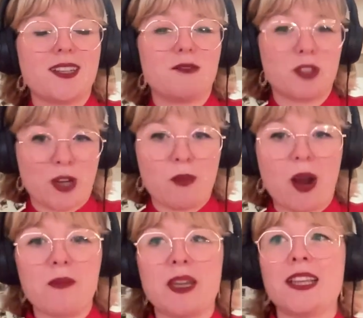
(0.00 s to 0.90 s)
with Sarah
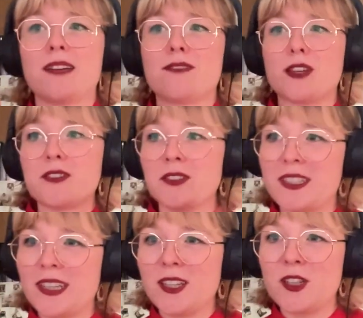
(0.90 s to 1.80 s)
Brightman. And then I was also
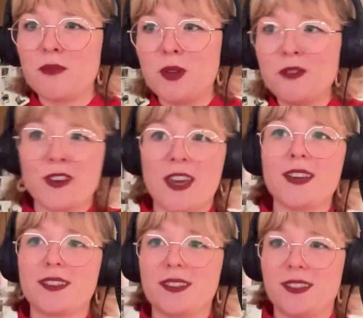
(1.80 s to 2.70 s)
listening to the
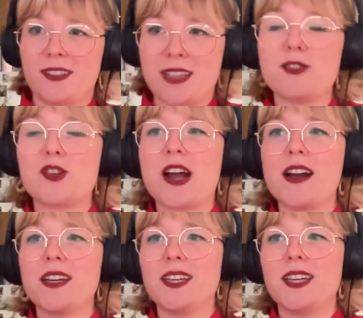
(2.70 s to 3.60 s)
movie
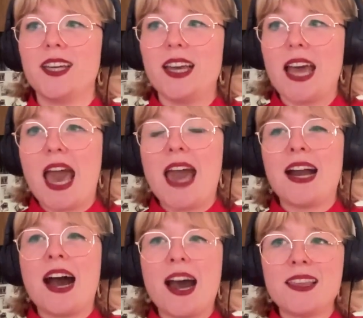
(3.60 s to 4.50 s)
soundtrack.
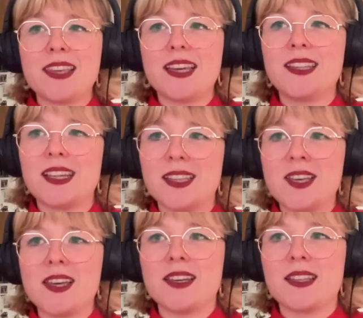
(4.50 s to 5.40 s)
And I think that
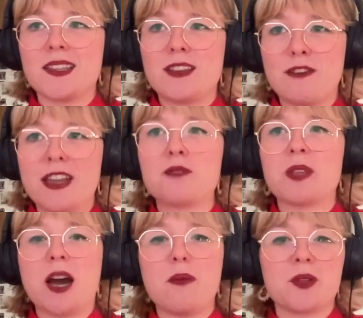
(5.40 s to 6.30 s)
that Phantom of
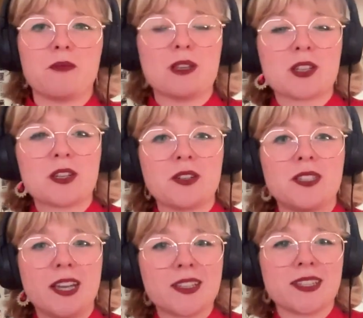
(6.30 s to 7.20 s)
the Opera, the musical,
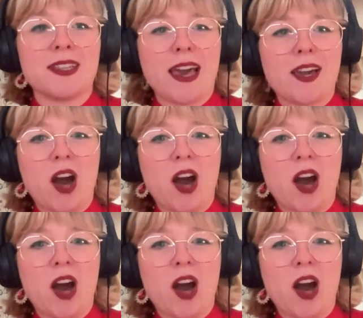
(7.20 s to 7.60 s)
doesn't like